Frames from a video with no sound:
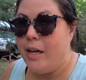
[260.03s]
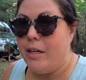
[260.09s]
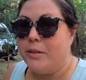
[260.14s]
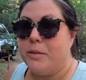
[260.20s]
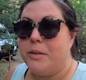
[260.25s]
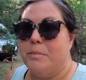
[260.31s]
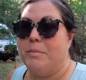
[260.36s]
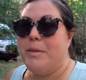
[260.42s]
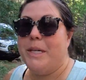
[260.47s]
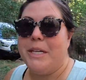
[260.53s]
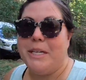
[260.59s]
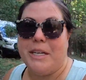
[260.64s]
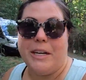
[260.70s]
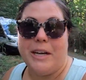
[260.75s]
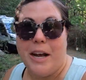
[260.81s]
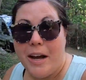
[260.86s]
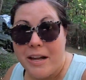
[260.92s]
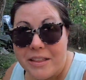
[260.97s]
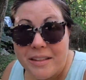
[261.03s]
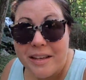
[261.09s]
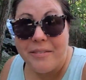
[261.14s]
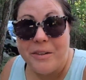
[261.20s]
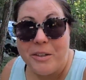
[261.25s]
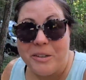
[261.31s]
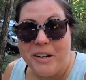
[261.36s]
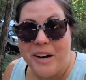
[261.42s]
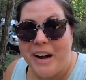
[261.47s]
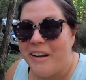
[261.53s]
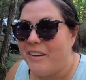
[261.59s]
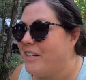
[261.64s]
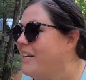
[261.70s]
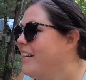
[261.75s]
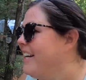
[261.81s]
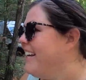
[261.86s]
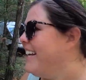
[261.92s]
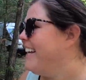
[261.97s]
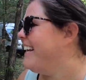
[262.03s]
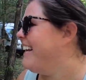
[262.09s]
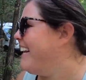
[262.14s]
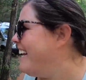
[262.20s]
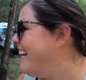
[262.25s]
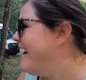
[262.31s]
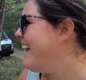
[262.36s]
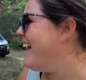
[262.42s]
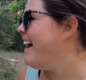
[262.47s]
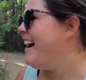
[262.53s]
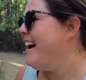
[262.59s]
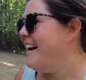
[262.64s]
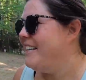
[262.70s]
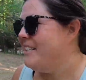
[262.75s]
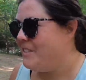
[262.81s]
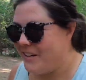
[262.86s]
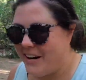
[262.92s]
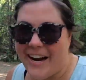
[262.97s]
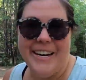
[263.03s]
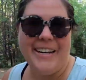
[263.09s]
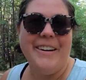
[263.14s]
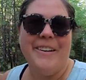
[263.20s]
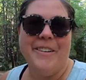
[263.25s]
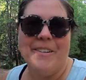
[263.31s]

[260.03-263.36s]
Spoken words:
so being on unlevel ground, I tried